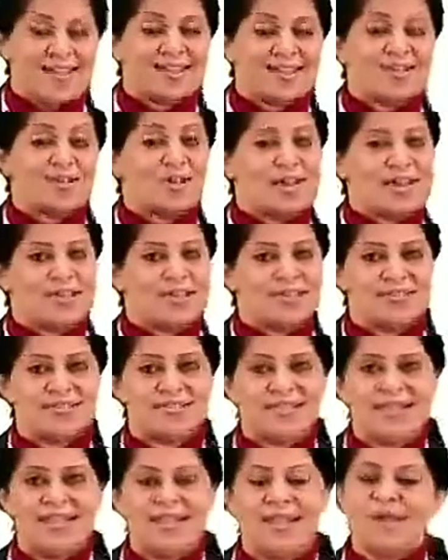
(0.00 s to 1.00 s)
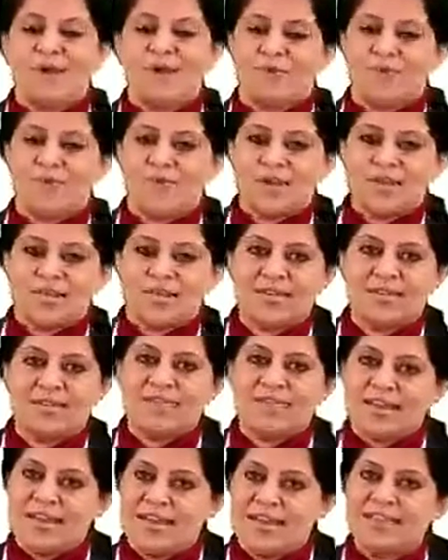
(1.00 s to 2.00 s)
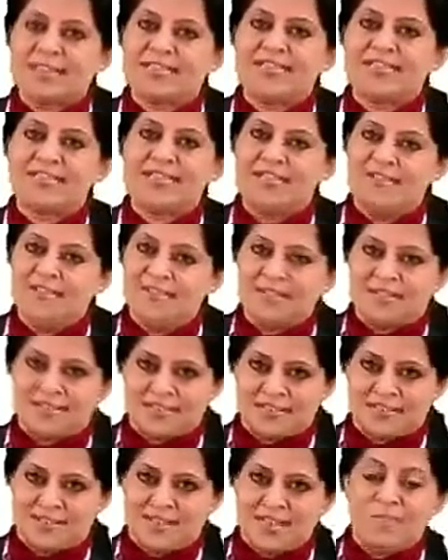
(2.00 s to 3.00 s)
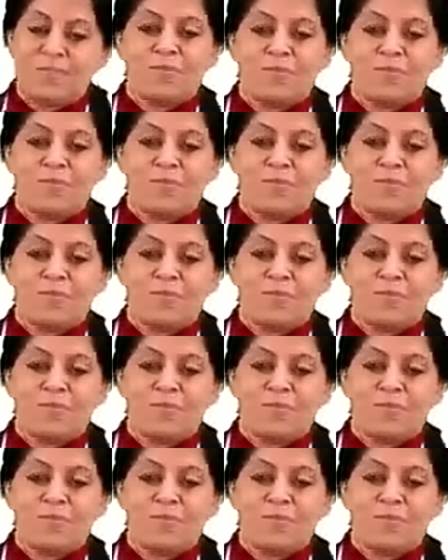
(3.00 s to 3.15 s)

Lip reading: So let's see what are the various events